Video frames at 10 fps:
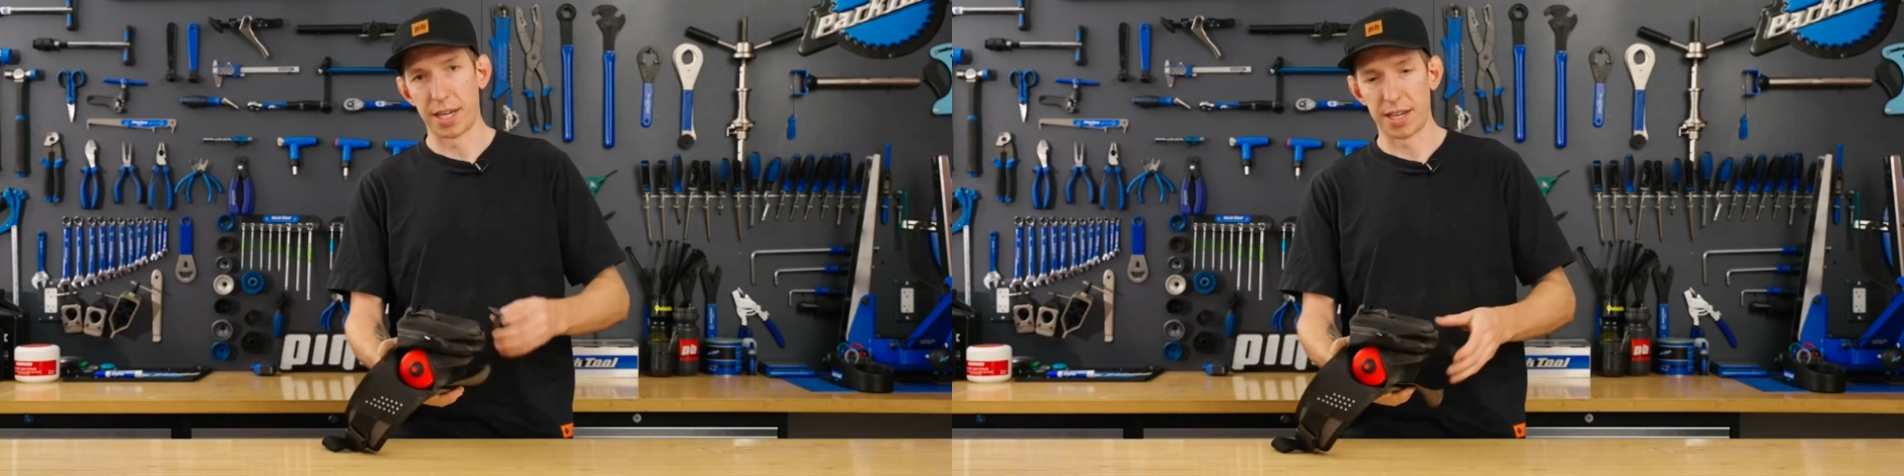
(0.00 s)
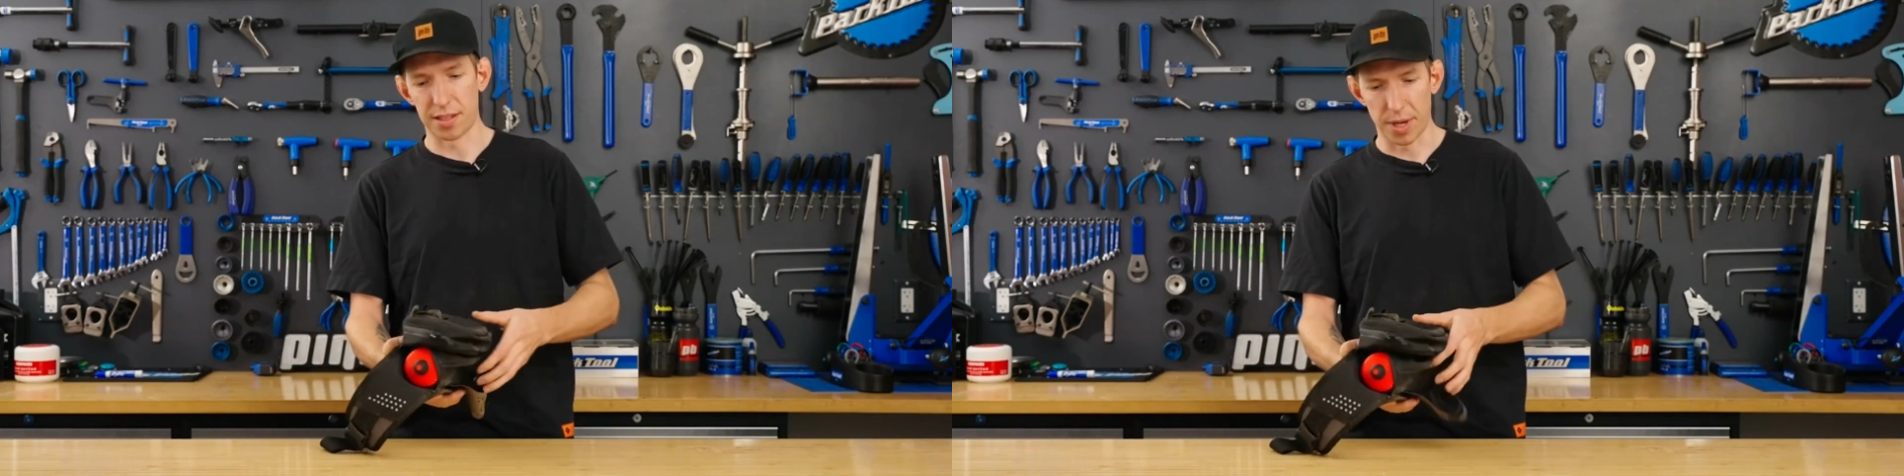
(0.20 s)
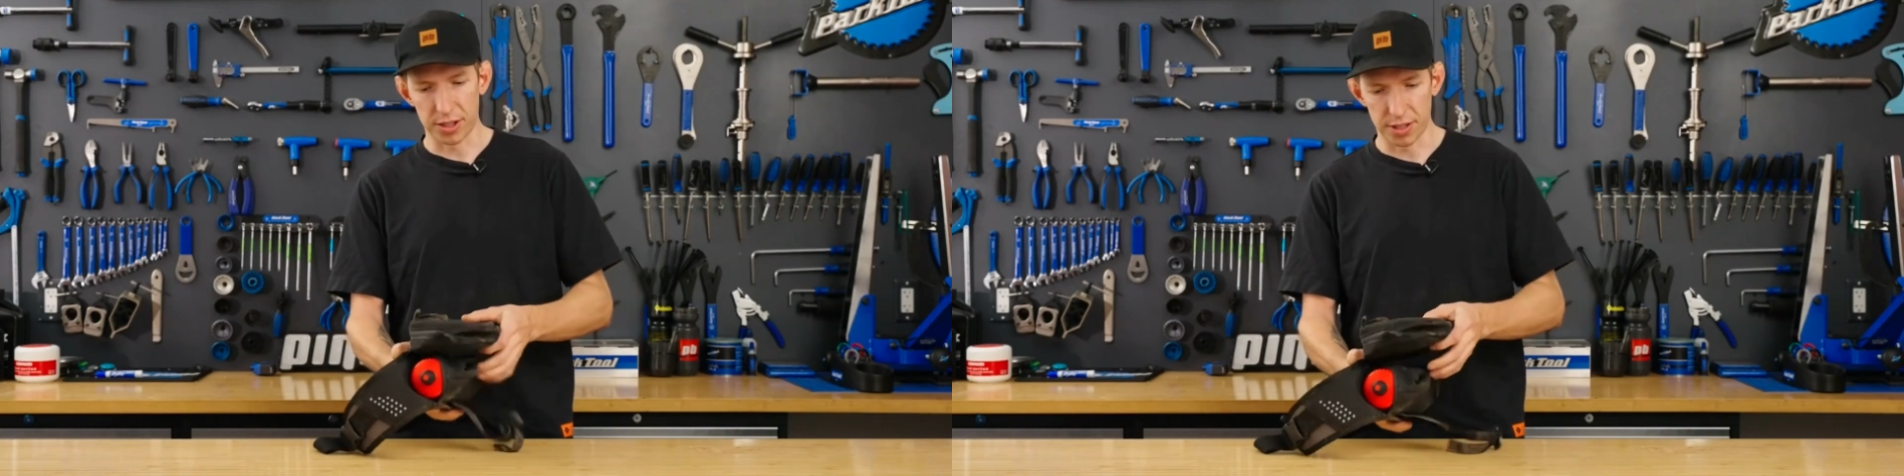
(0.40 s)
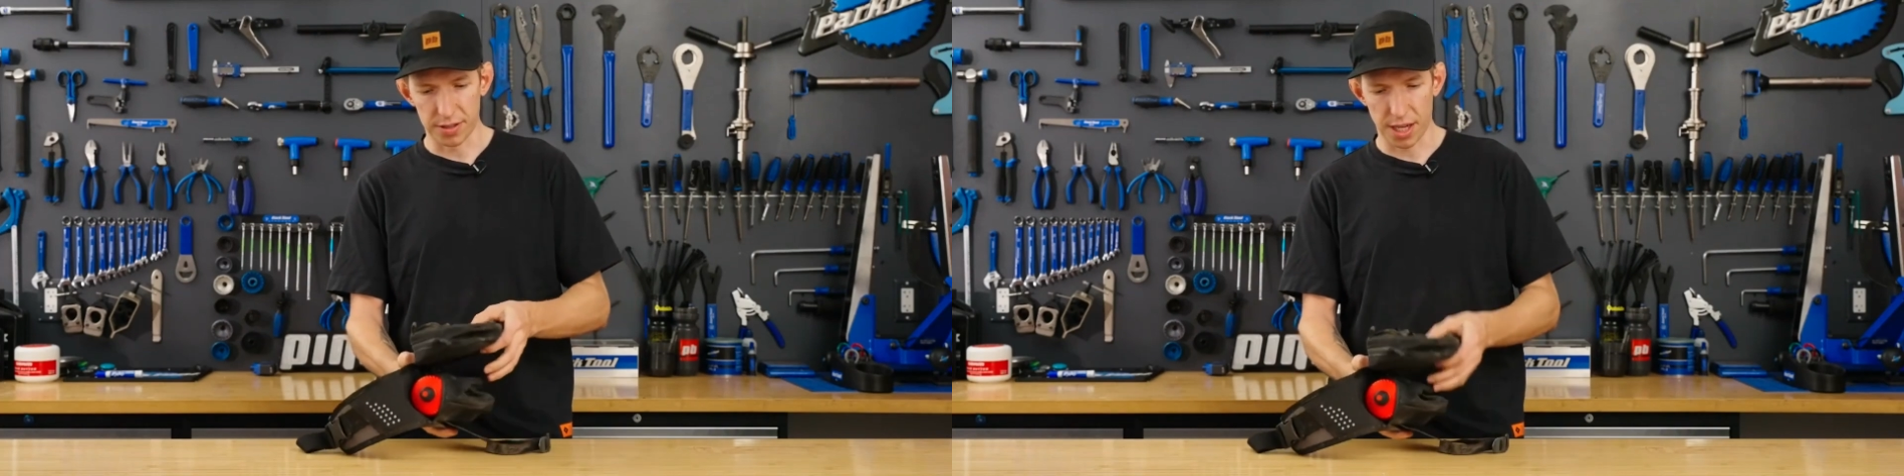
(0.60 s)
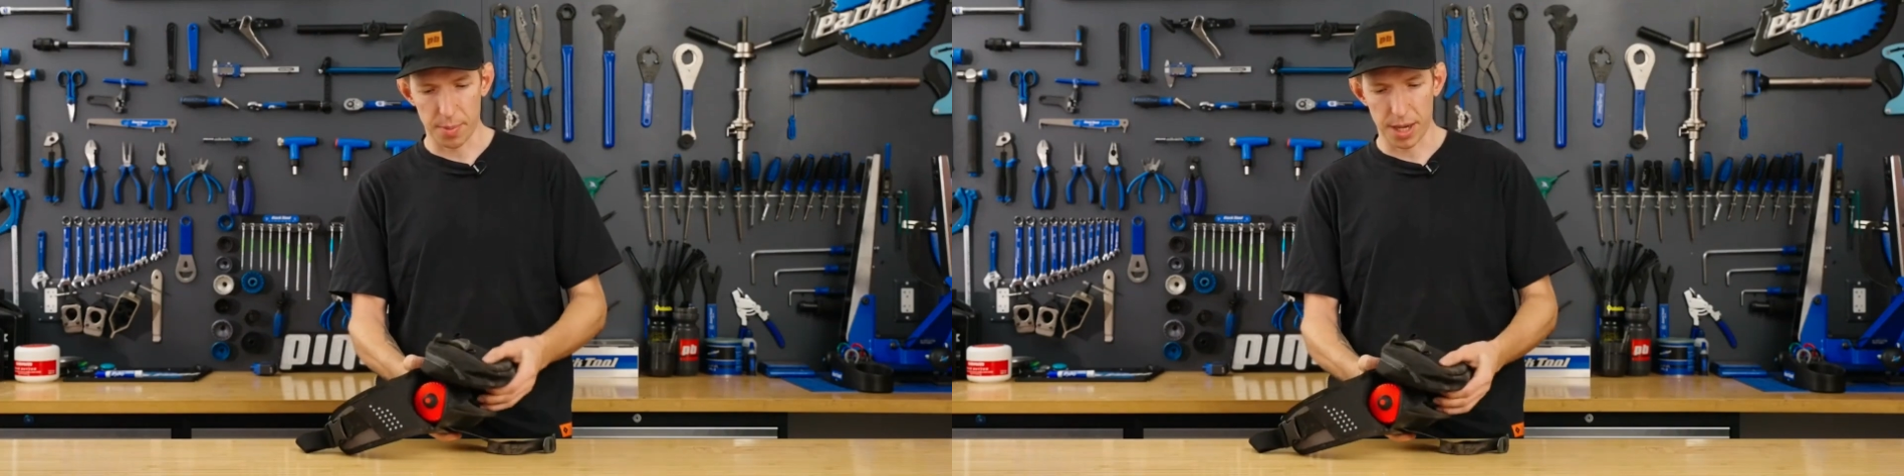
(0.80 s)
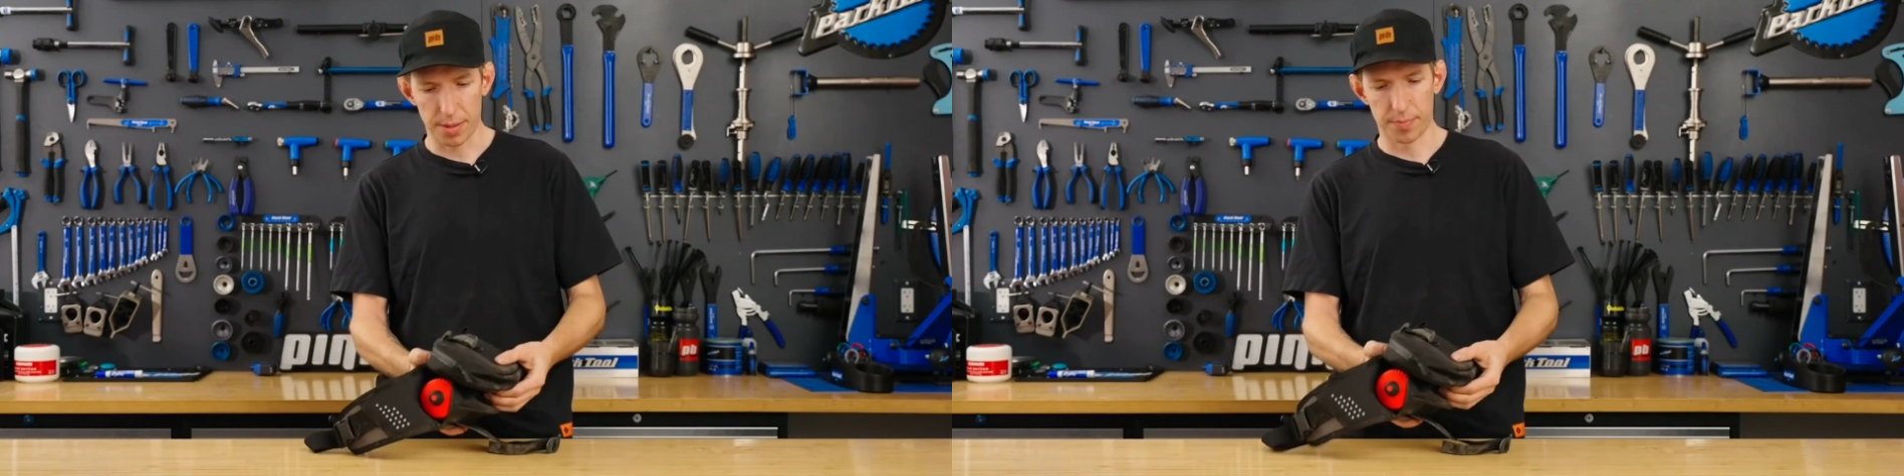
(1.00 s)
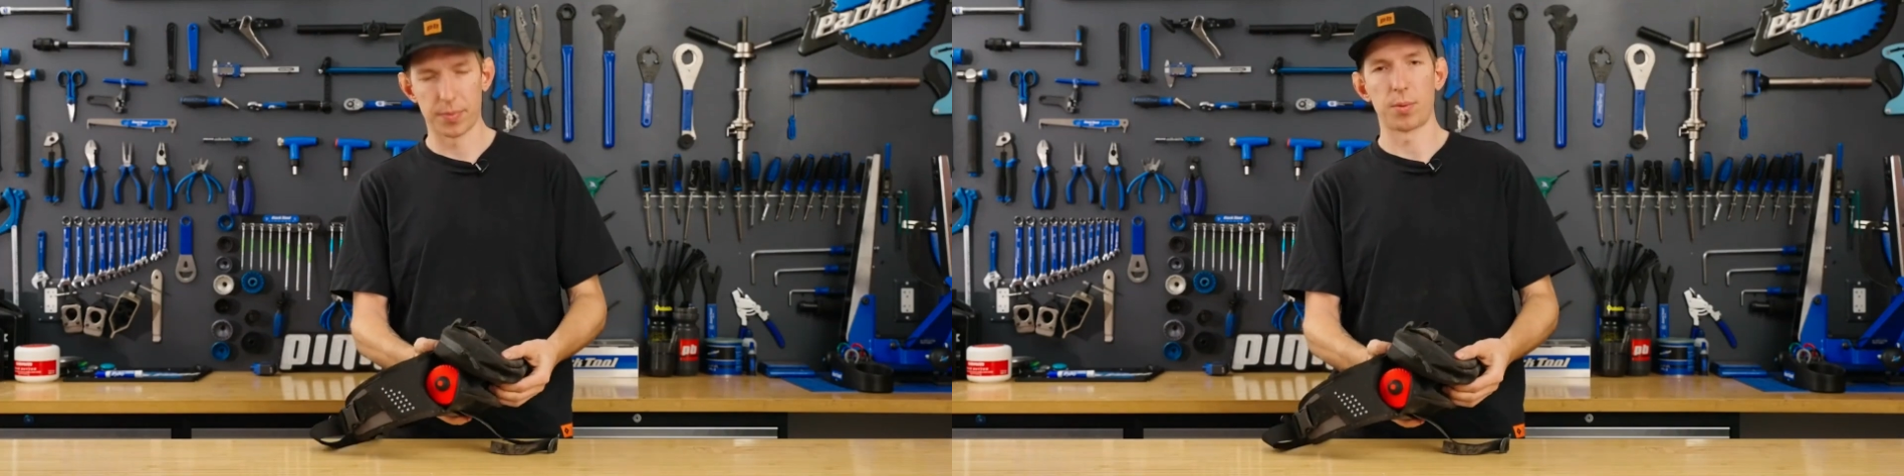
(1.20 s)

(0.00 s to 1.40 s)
And as I mentioned, it's handmade.